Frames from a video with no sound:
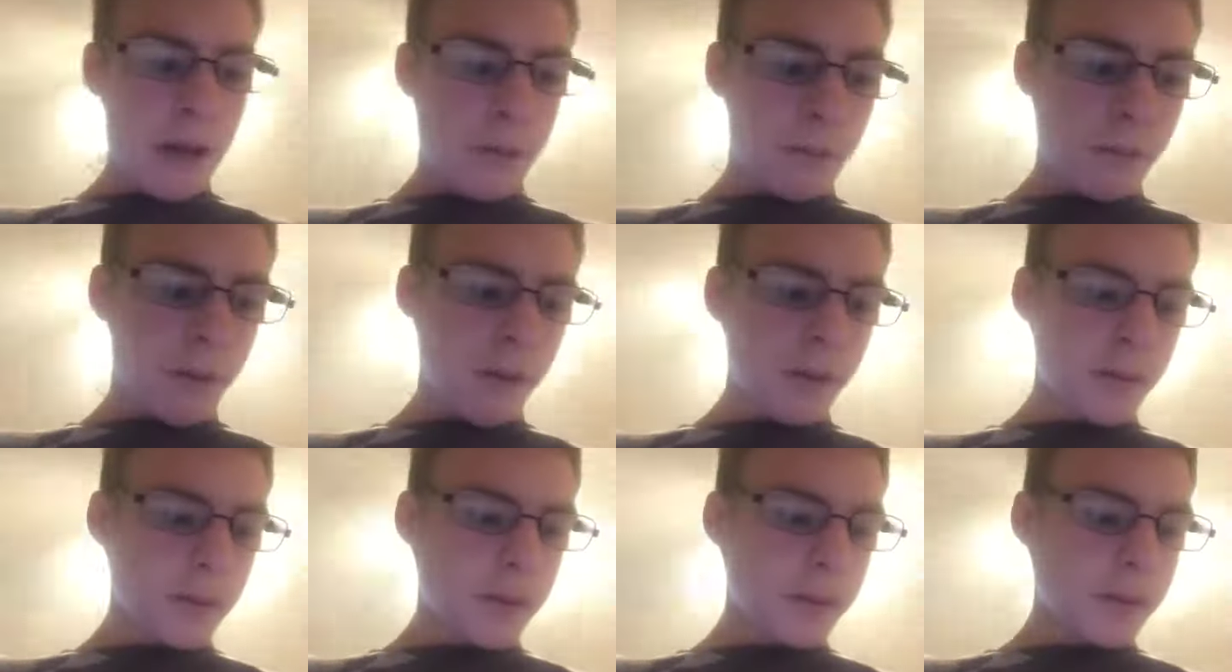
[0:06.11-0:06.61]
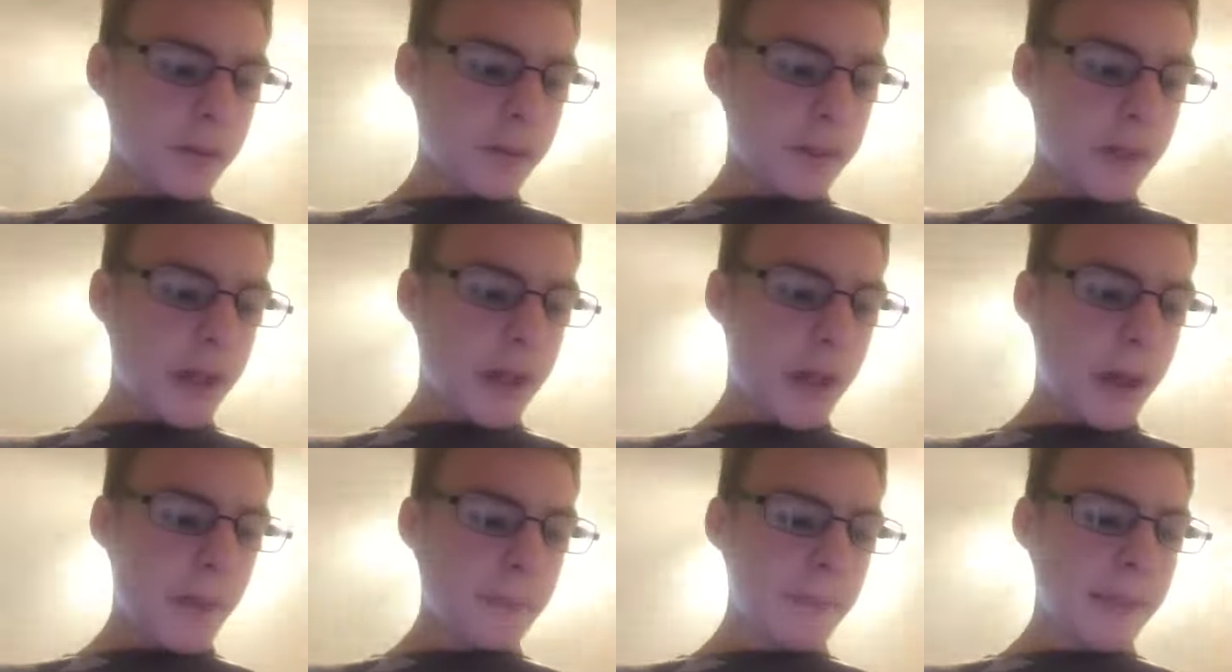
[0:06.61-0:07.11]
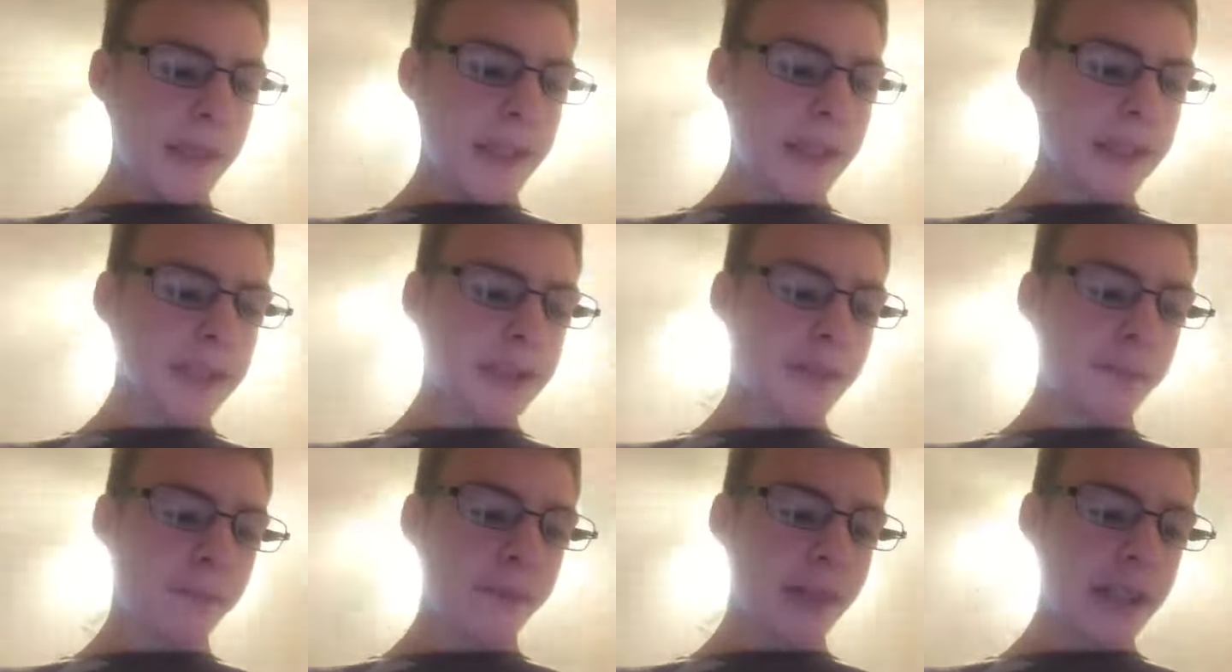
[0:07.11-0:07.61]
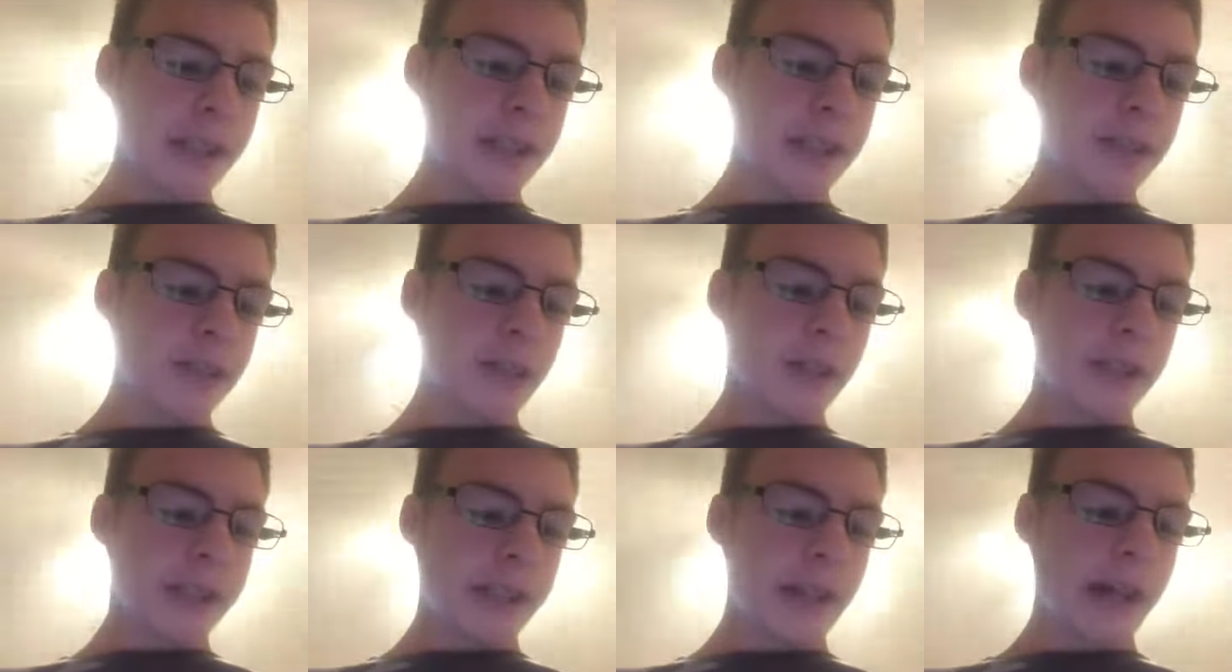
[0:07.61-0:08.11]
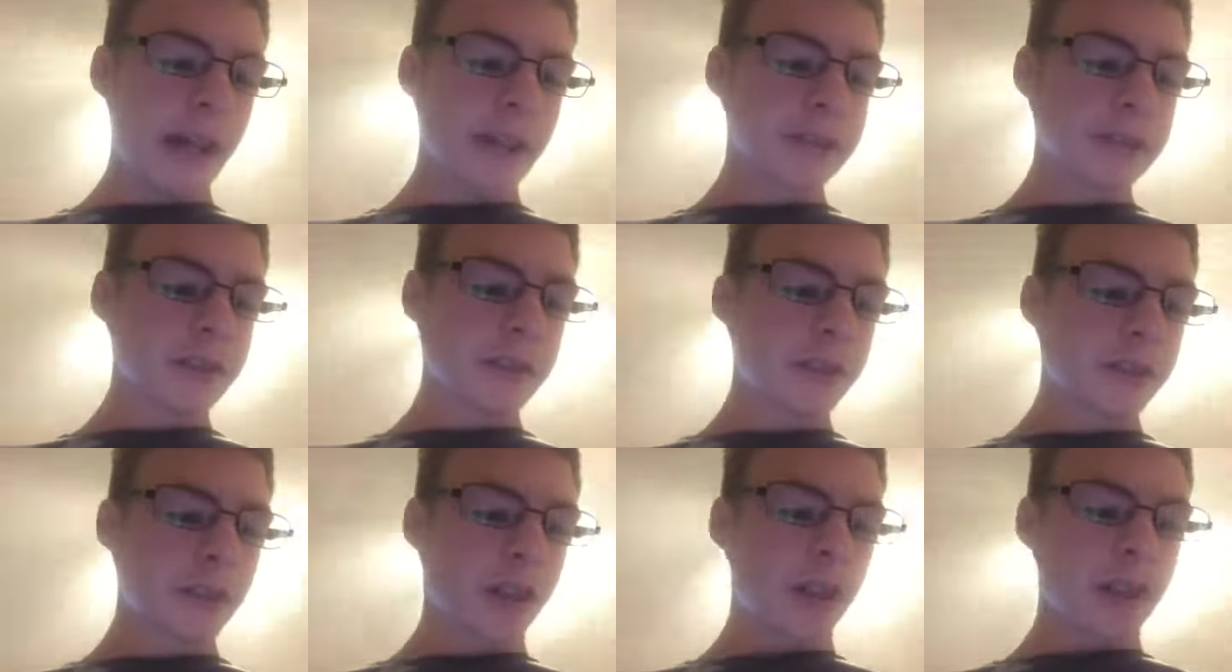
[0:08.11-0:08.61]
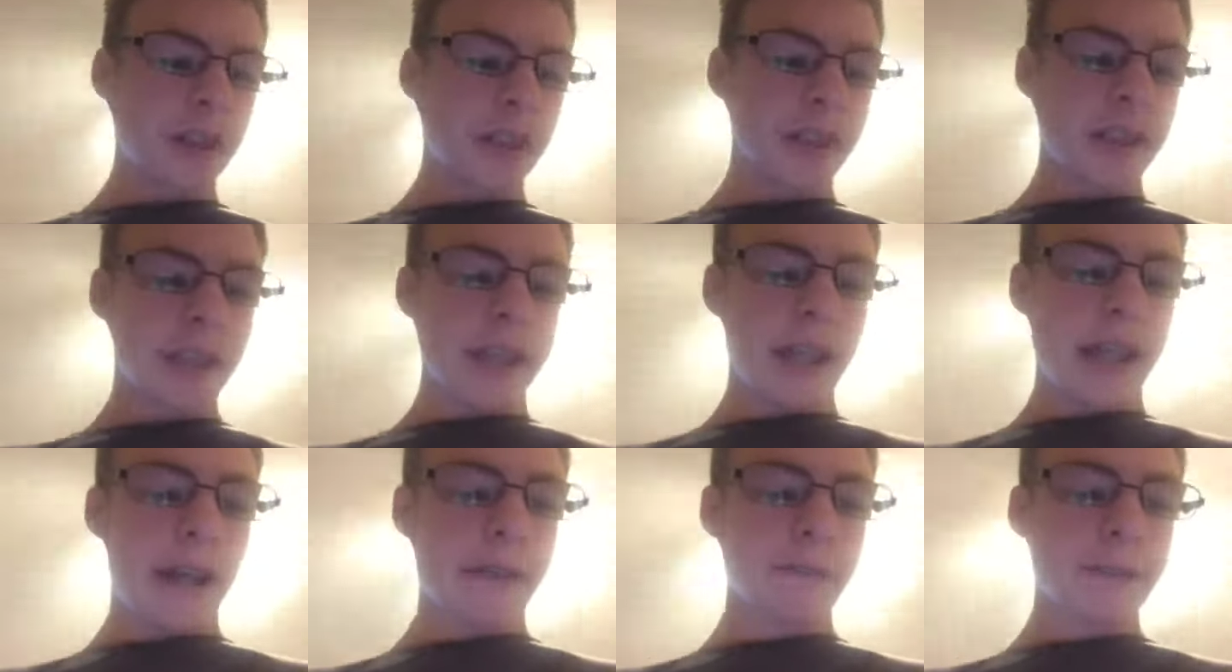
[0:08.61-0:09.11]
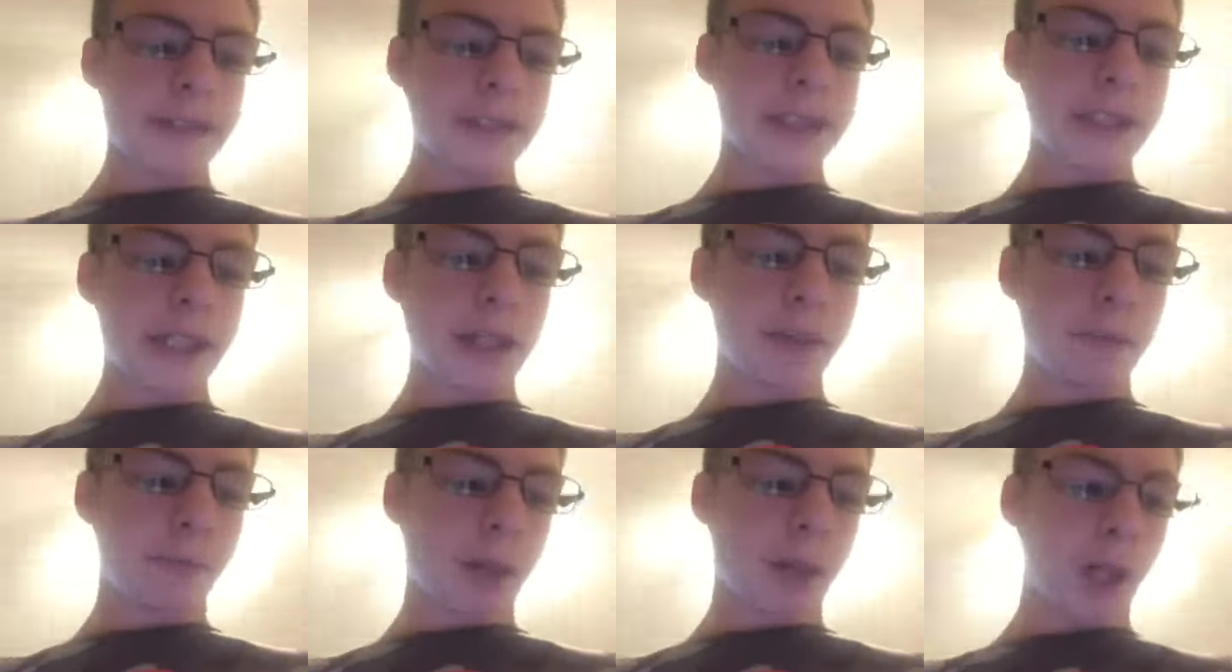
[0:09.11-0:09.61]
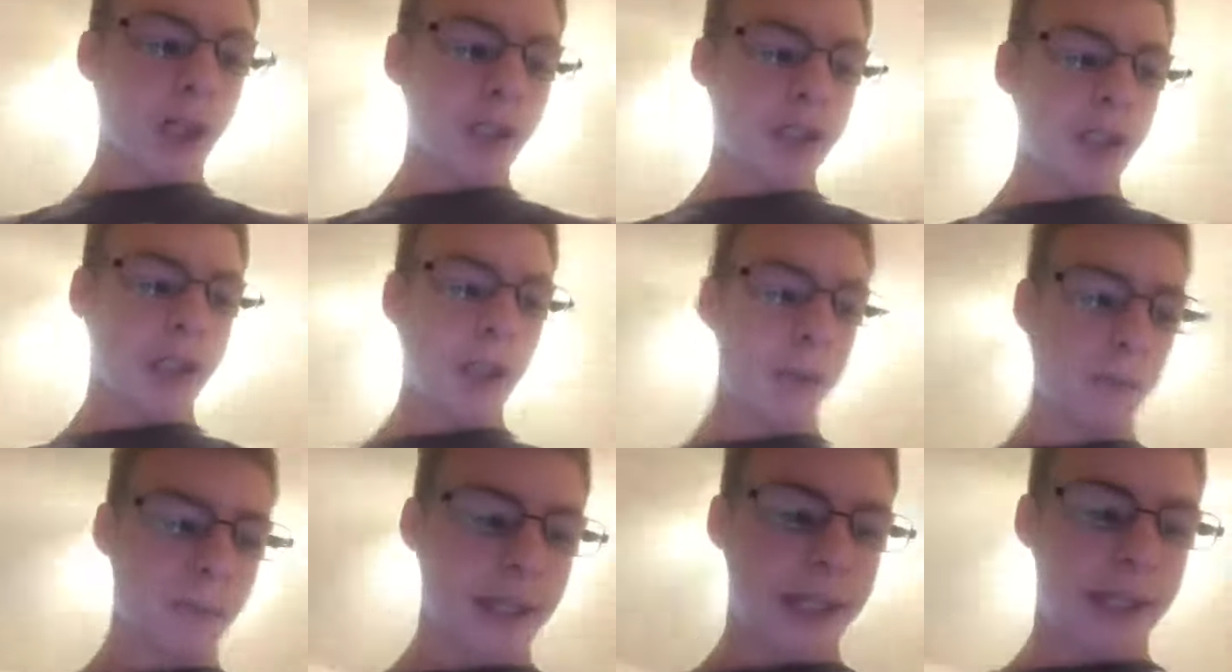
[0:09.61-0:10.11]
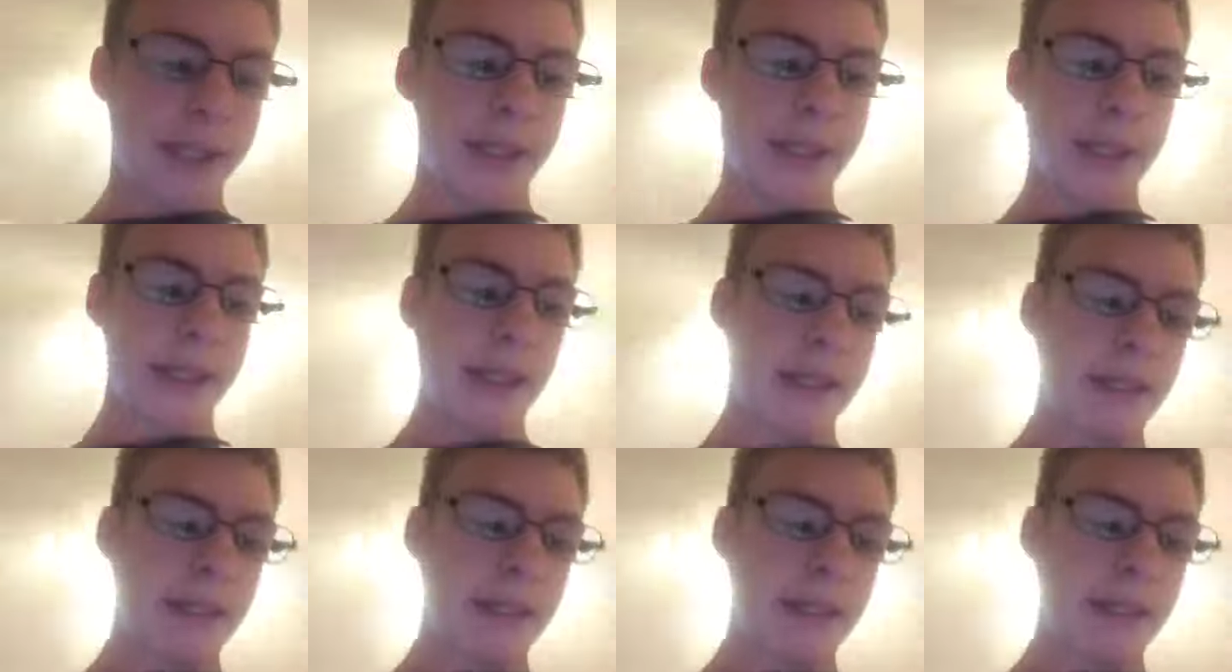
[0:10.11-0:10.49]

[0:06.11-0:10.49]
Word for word: Well, here's a video on how to unlock everything in Mario Kart Wii.